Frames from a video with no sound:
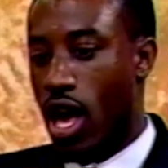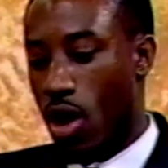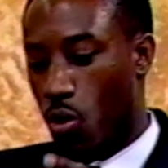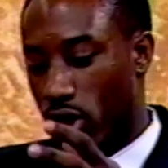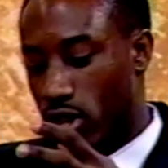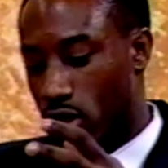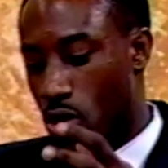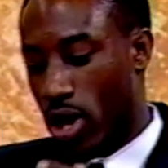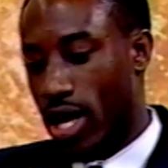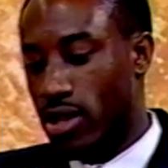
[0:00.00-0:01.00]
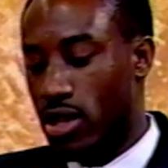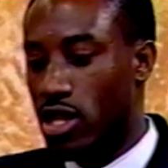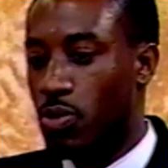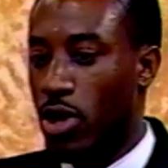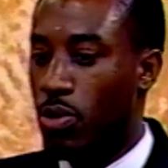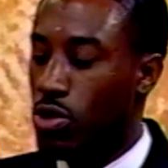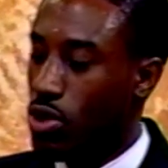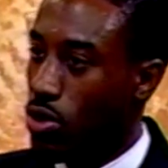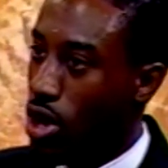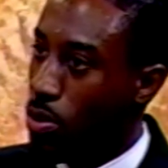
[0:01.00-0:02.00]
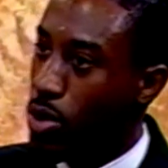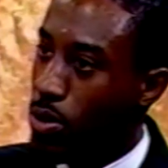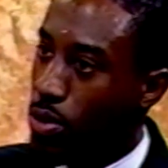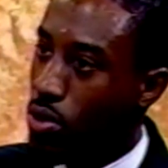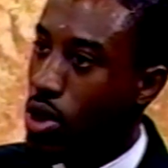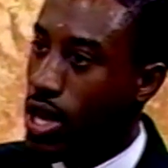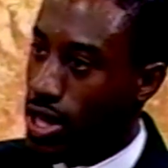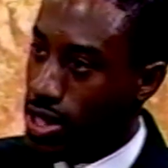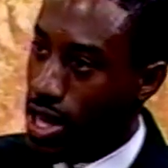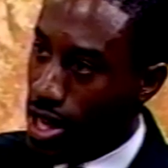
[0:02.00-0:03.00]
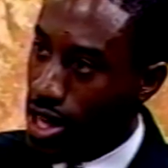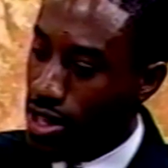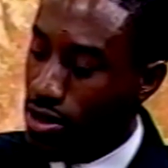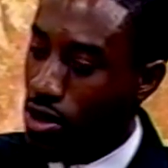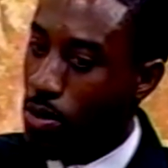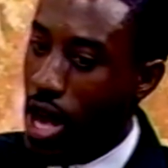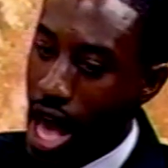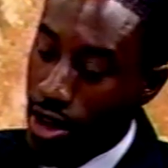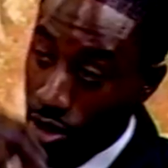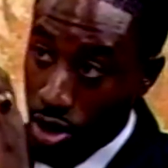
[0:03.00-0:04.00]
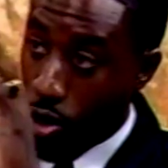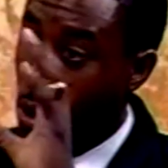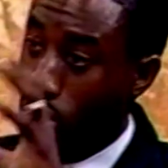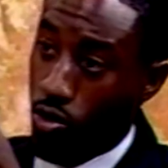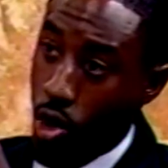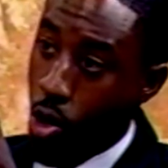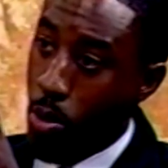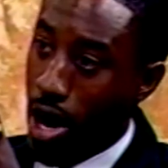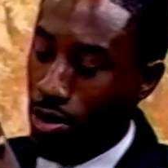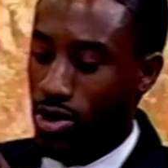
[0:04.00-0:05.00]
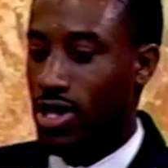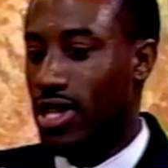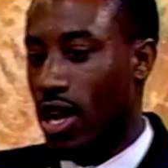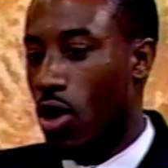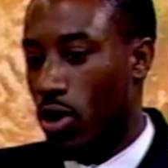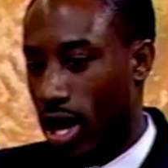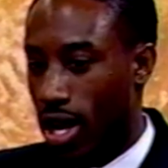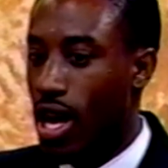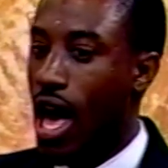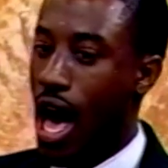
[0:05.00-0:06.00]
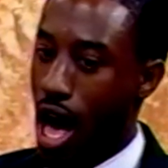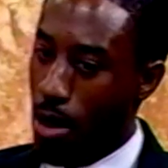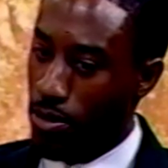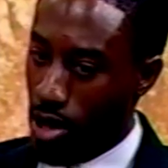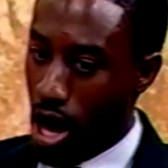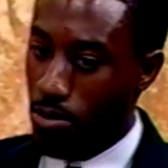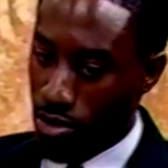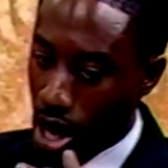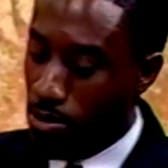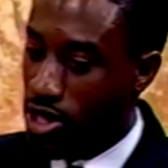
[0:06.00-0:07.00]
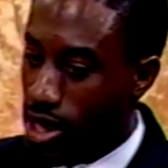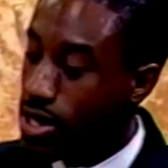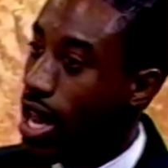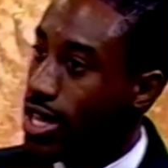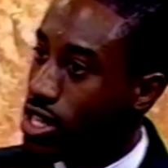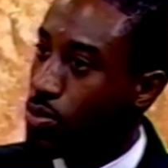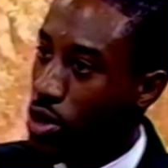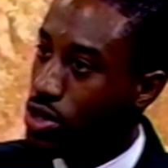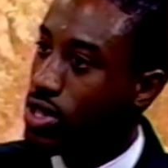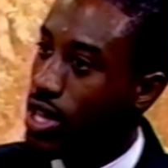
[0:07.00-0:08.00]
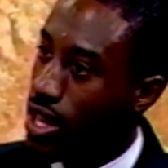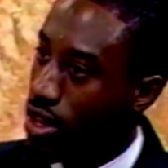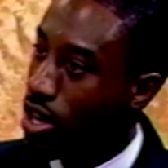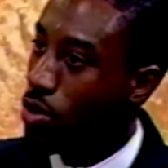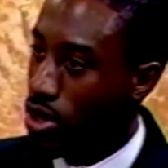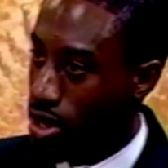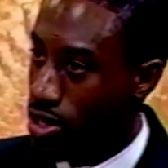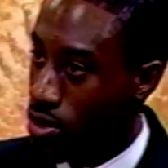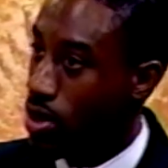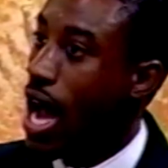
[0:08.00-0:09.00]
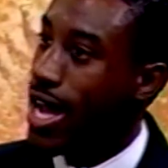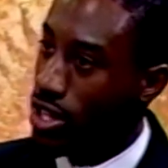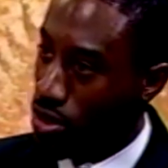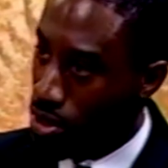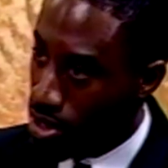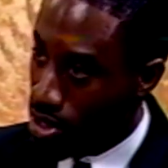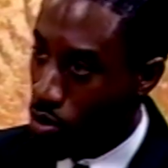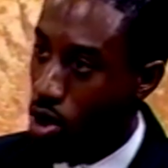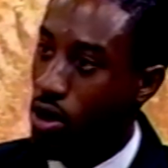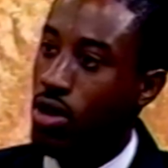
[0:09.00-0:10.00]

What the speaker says: and we showcase these people so young people can take heed to them, with the role models, and say, okay, I'm just like this person, and look at what they're doing. I can do this as well.